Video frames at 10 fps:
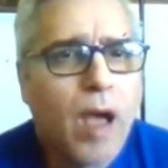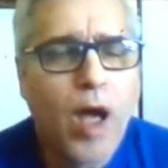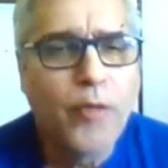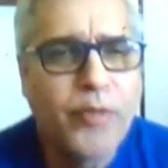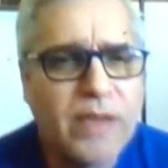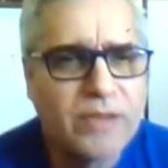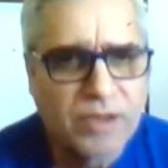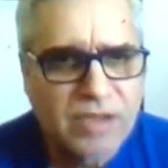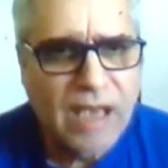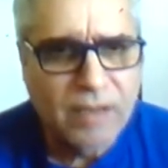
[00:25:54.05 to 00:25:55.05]
all things
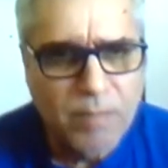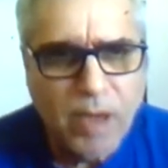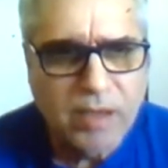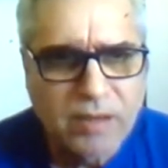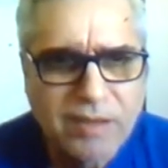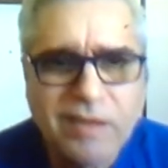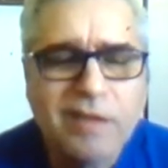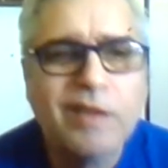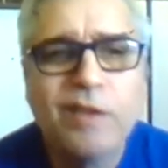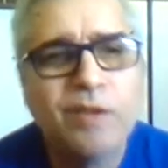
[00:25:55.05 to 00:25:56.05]
aside,
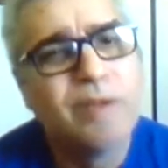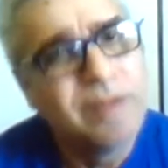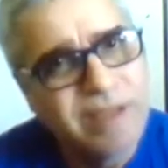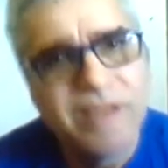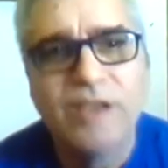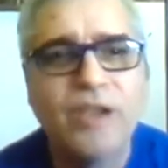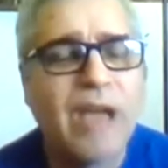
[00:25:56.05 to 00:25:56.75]
Mike,